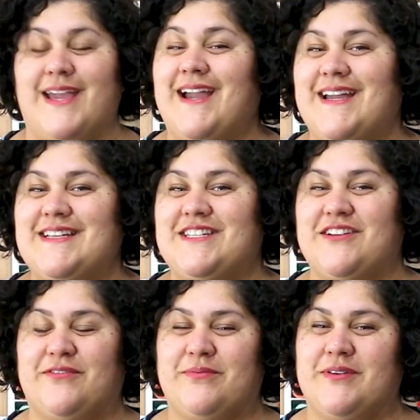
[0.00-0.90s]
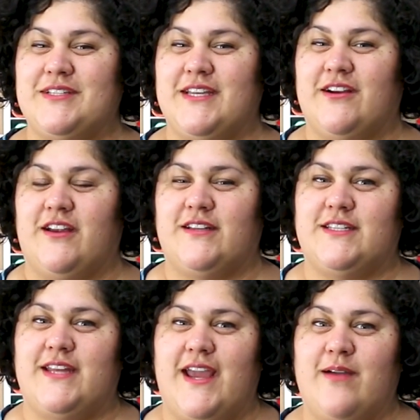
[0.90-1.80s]
Hey guys, Jennifer Priest here,
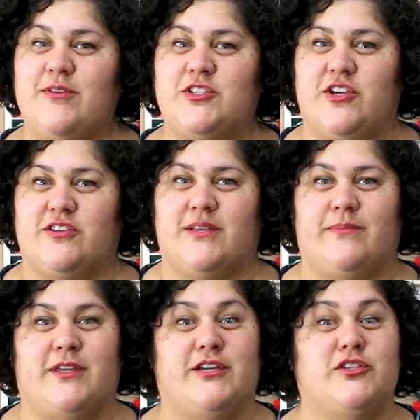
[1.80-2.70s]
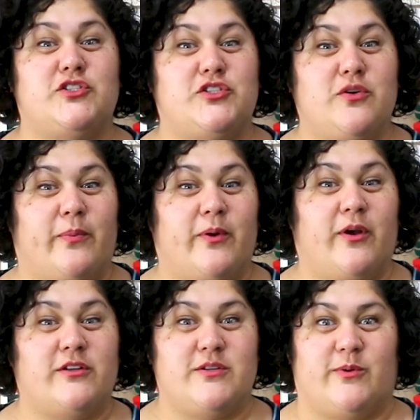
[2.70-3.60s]
and today I'm gonna show you something
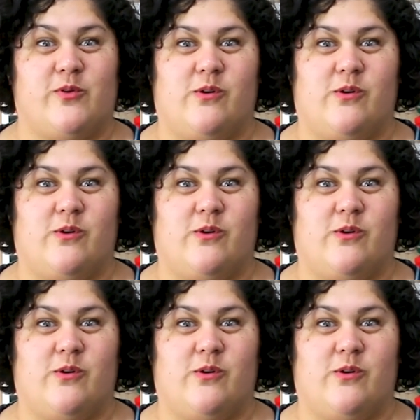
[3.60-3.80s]
super duper